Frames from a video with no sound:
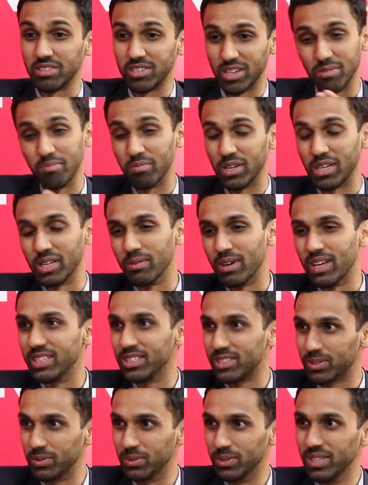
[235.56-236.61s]
I did pretty well in
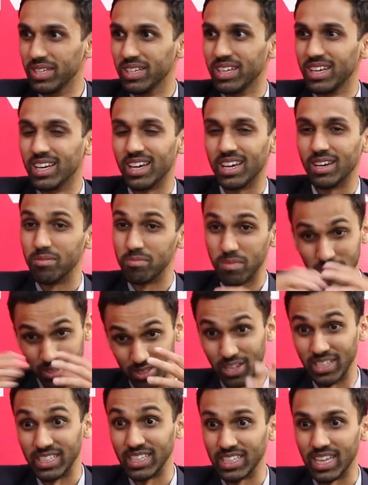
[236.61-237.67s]
school.
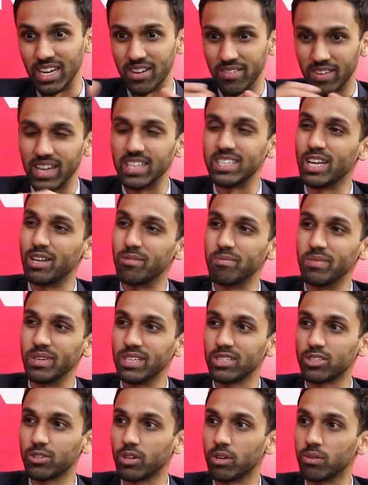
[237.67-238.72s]
So I think that advice helped
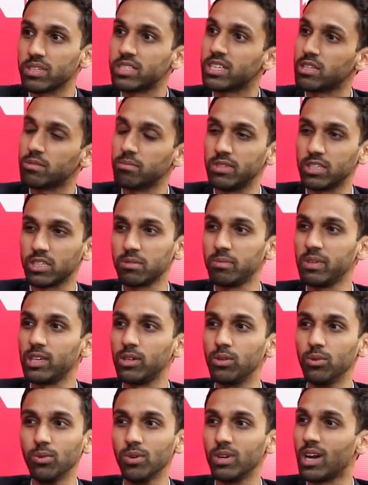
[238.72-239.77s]
me. So he always said, just be
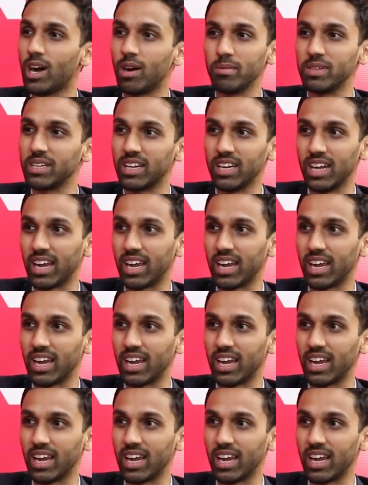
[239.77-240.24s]
cool, calm and